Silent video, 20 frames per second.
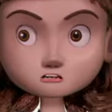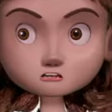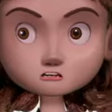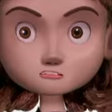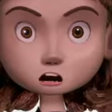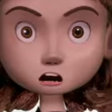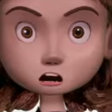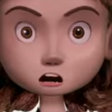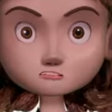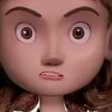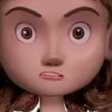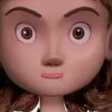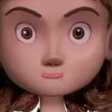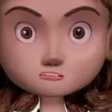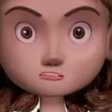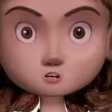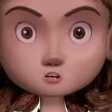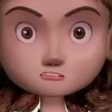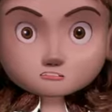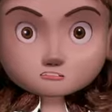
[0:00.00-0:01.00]
us a thumbs
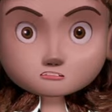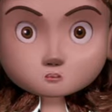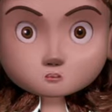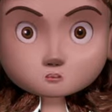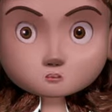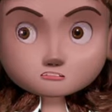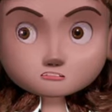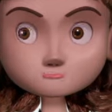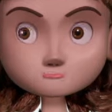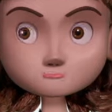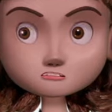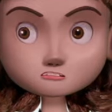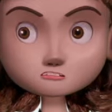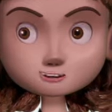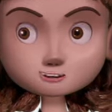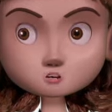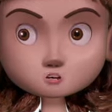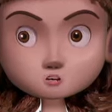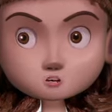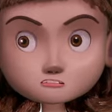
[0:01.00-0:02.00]
up to encourage us to
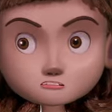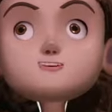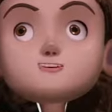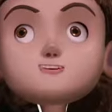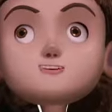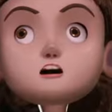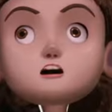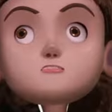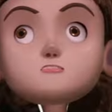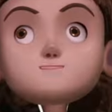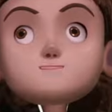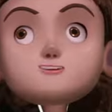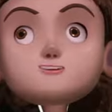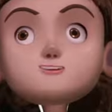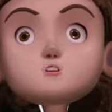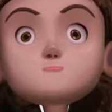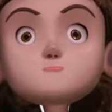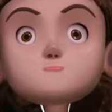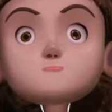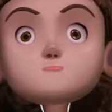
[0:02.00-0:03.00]
do more videos for
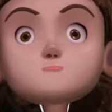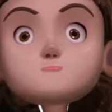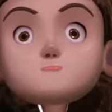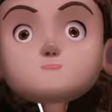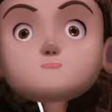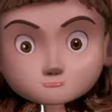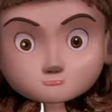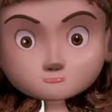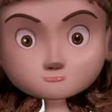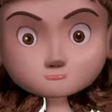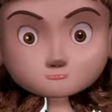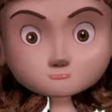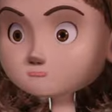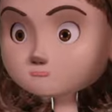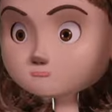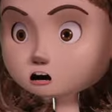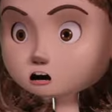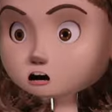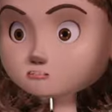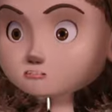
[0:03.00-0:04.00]
you.
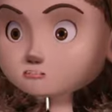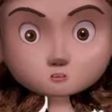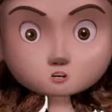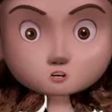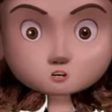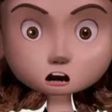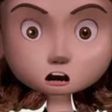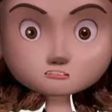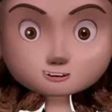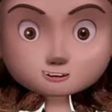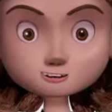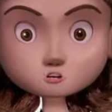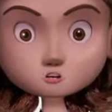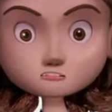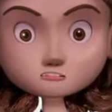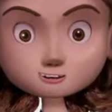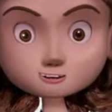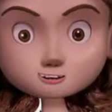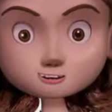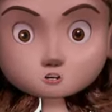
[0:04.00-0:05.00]
Thanks for watching and
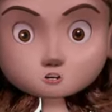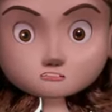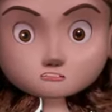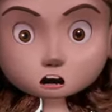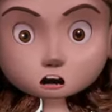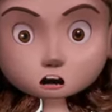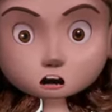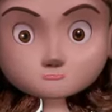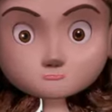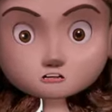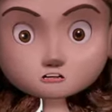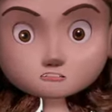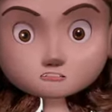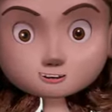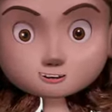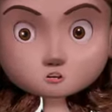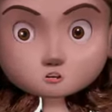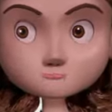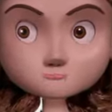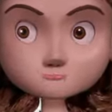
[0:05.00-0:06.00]
see you in the next
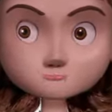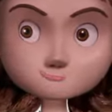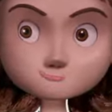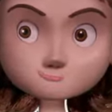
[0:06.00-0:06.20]
video.